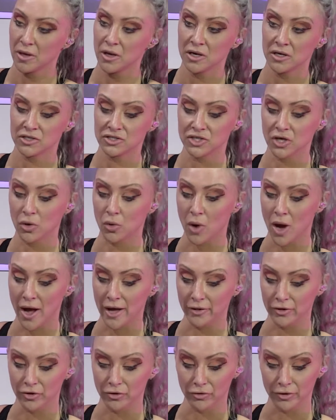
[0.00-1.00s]
So I
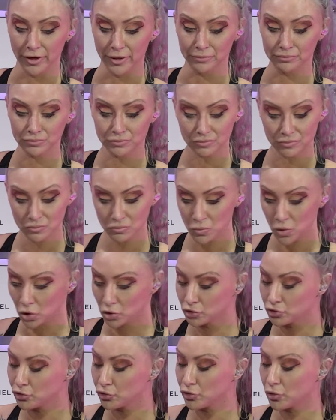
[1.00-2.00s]
literally
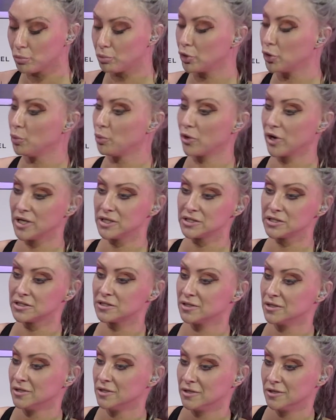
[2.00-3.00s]
drew the blueprints,
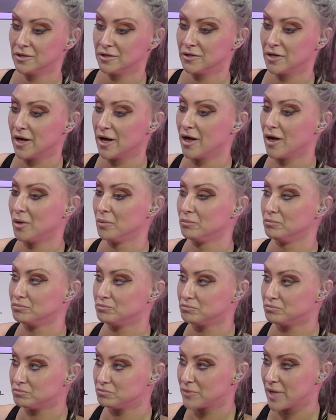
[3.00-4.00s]

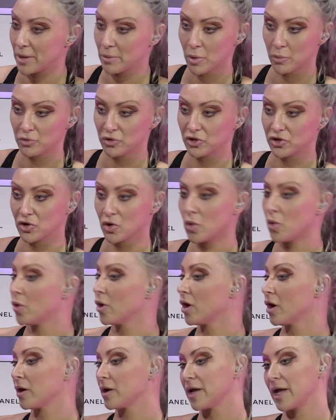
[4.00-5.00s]
came up with the
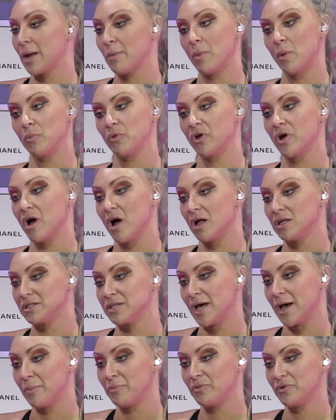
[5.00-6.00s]
decor, came up with the
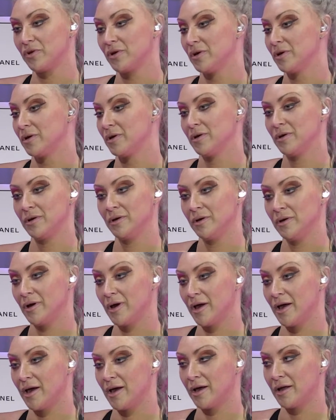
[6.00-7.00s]
concept,
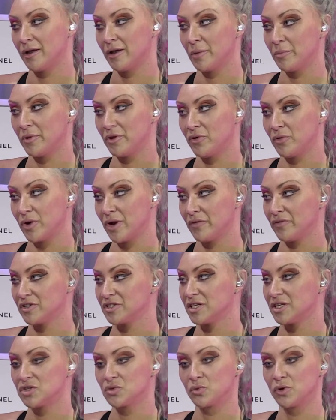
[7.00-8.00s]
and I've been doing it ever
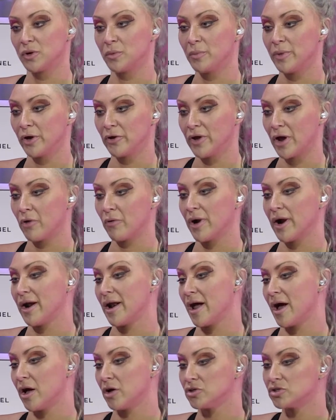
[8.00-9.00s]
since. We're in build out right
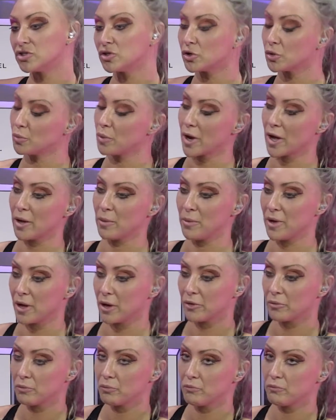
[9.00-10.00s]
now, so it'll probably be
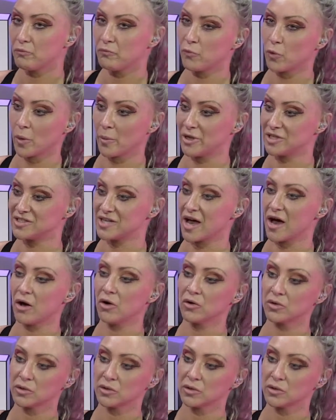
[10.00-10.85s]
about 4 months out.